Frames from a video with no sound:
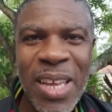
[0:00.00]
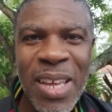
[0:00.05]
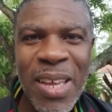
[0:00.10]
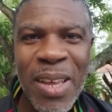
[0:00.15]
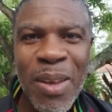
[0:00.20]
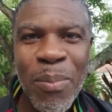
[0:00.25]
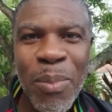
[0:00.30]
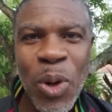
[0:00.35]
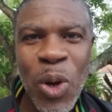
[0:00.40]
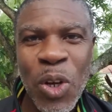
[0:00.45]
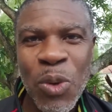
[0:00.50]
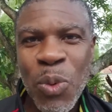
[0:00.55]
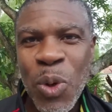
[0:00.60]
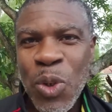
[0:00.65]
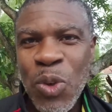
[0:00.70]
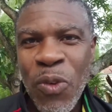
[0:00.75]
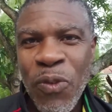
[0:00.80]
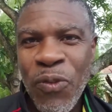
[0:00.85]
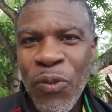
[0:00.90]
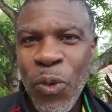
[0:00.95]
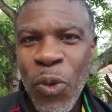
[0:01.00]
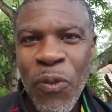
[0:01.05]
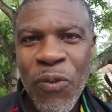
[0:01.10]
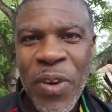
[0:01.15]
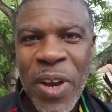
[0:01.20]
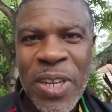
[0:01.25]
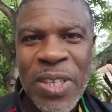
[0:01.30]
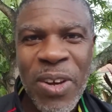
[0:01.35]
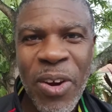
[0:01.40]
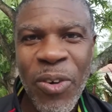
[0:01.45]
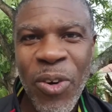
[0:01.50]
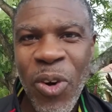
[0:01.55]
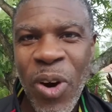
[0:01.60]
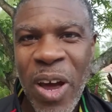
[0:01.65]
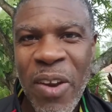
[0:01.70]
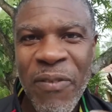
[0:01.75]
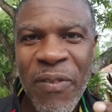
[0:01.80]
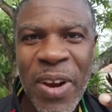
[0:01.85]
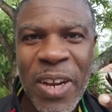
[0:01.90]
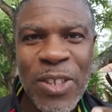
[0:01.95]
Because we used to throw things around,
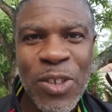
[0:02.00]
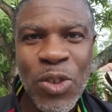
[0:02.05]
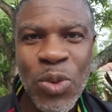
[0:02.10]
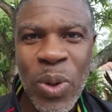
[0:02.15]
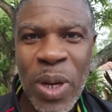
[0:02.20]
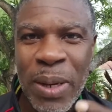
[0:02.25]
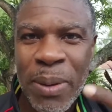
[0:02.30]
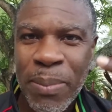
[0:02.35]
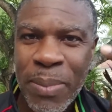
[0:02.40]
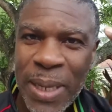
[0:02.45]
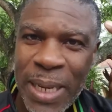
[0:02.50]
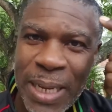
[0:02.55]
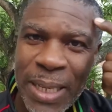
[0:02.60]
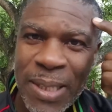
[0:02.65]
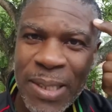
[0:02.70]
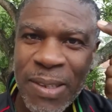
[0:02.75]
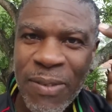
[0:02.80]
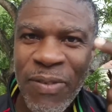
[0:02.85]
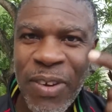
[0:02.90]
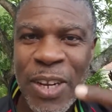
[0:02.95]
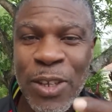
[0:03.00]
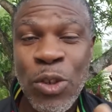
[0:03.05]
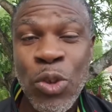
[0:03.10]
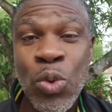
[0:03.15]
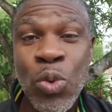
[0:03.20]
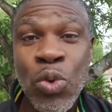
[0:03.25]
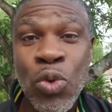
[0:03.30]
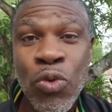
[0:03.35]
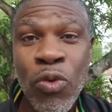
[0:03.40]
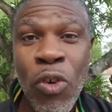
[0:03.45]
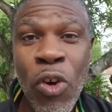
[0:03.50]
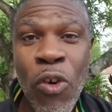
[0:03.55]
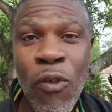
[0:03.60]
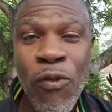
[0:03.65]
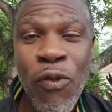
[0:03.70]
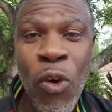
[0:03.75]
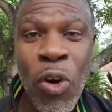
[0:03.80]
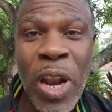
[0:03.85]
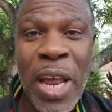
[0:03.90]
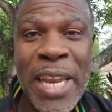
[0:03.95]
and fellas used to get hits, fellas used to
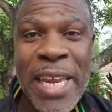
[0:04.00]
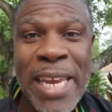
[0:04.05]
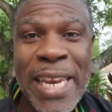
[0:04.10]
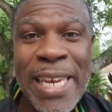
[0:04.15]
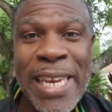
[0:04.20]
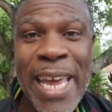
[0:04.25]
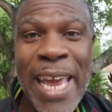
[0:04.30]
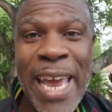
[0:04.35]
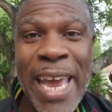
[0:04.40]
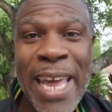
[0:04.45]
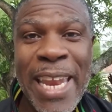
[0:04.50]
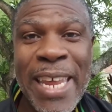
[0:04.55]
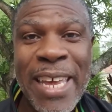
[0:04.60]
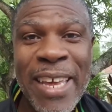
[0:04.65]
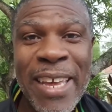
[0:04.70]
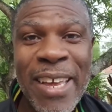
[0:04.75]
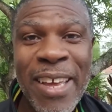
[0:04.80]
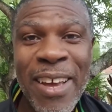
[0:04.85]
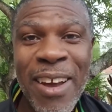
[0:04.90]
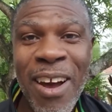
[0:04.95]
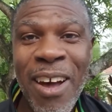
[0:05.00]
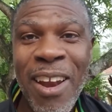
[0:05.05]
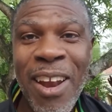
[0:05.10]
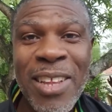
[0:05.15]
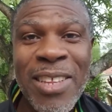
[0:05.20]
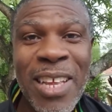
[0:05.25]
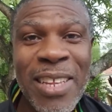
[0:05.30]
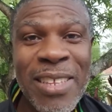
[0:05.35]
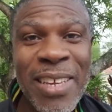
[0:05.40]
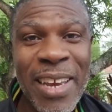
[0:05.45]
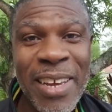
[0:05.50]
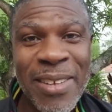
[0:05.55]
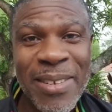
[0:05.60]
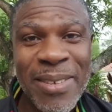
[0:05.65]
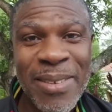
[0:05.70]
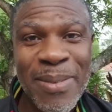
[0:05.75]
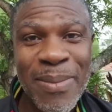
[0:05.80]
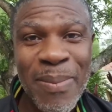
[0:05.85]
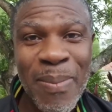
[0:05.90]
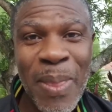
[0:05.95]
fall and hit their head, a lot of
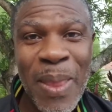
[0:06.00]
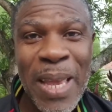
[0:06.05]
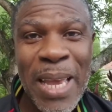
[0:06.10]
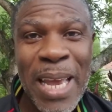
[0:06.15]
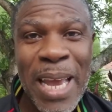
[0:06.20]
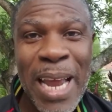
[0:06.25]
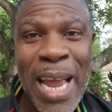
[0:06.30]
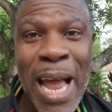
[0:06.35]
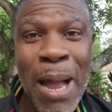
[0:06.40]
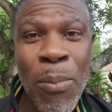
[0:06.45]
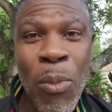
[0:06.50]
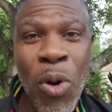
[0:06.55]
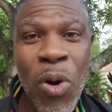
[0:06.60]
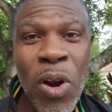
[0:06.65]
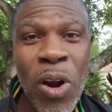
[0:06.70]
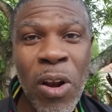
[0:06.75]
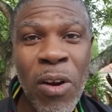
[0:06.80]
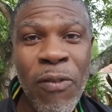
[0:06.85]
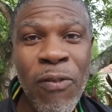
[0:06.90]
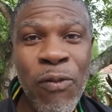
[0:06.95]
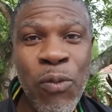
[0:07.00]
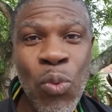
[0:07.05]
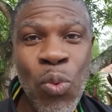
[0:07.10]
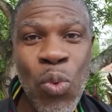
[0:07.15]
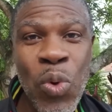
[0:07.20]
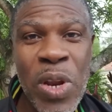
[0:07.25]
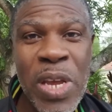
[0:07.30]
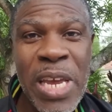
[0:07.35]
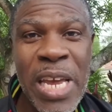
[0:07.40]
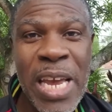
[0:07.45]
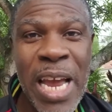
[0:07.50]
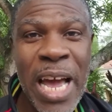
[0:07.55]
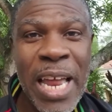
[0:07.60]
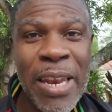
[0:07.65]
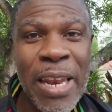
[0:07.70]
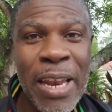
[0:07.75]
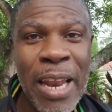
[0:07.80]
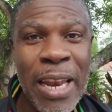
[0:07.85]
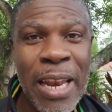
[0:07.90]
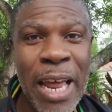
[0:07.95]
things. Carbuncle, foolie,
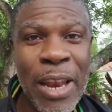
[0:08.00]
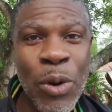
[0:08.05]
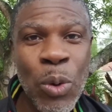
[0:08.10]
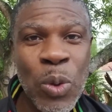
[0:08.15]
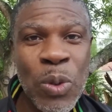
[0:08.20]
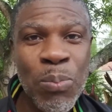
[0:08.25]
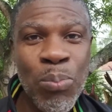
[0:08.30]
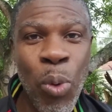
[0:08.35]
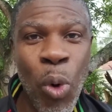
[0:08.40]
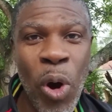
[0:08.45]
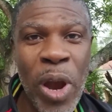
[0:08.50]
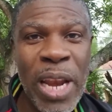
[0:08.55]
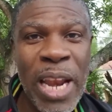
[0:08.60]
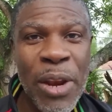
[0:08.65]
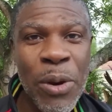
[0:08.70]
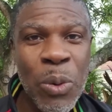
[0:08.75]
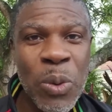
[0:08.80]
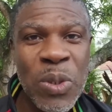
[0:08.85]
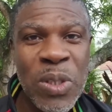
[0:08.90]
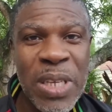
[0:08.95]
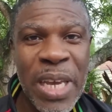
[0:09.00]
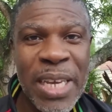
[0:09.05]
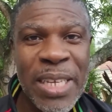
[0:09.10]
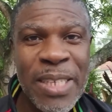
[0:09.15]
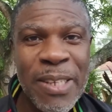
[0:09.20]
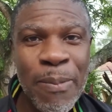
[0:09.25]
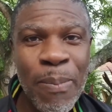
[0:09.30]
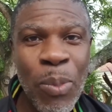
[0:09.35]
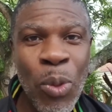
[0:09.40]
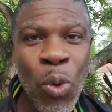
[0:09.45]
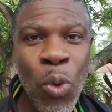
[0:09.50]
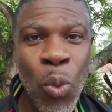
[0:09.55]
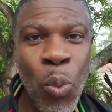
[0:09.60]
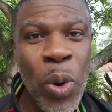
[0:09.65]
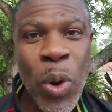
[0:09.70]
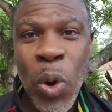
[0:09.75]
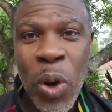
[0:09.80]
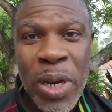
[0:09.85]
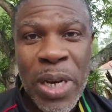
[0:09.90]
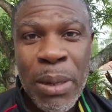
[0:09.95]
and, and, and those boil and those things,
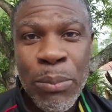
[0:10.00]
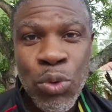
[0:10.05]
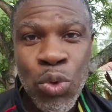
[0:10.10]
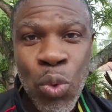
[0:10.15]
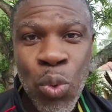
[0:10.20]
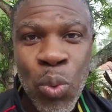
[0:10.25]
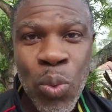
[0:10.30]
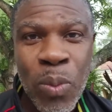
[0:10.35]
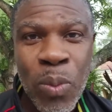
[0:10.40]
we got them too.